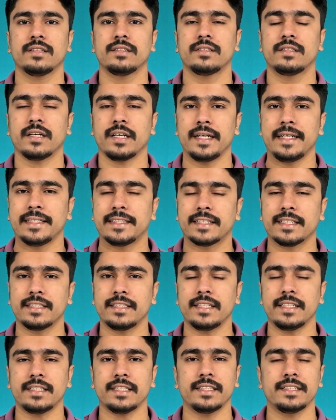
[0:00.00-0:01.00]
The
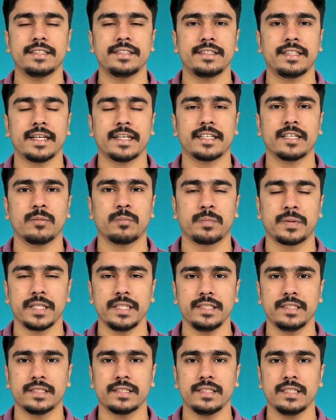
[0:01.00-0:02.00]
internet is like a
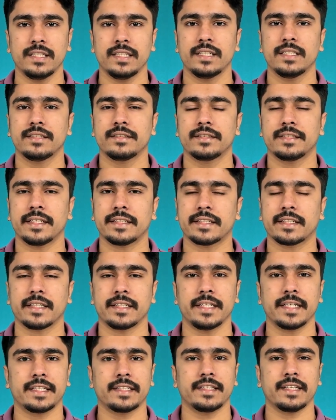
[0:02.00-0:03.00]
bridge that
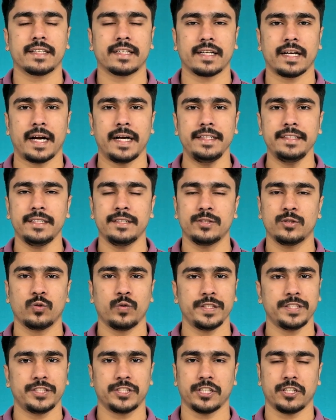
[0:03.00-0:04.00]
connects the client to
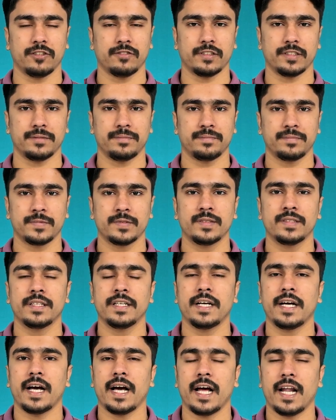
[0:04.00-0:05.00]
a server,
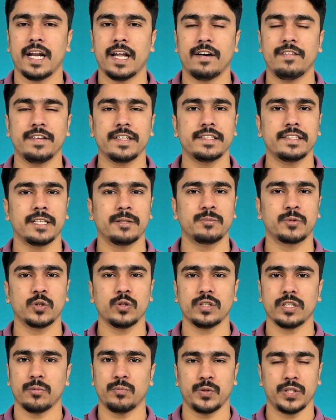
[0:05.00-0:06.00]
allowing them to
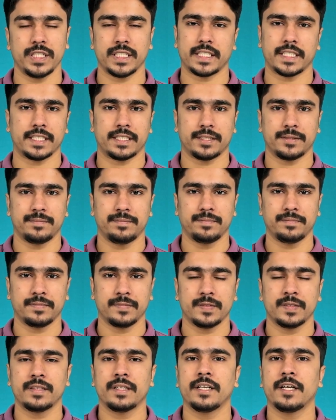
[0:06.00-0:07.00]
communicate.
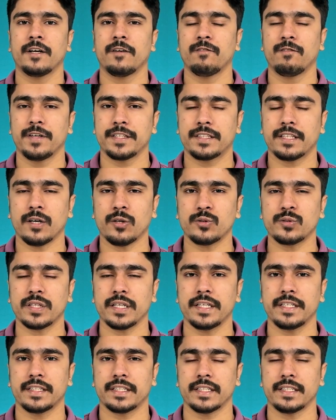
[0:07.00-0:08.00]
Without the
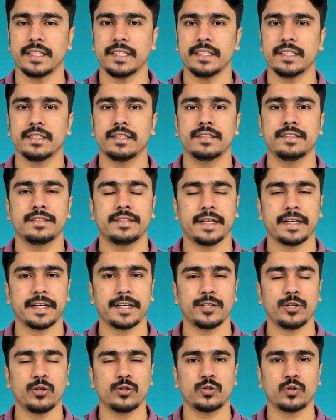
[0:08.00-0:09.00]
internet, they
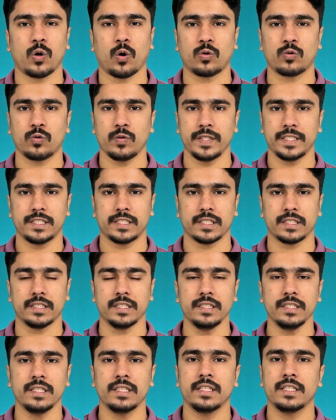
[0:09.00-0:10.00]
cannot talk to each
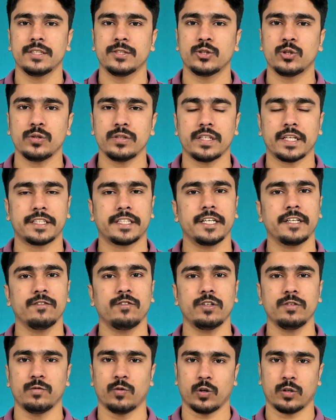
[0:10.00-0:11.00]
other, so nothing
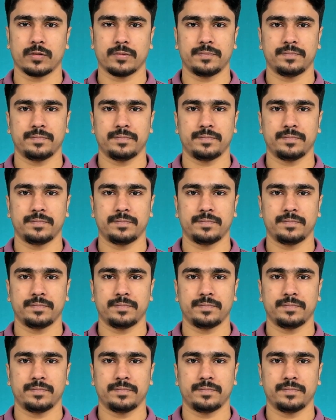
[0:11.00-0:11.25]
would work.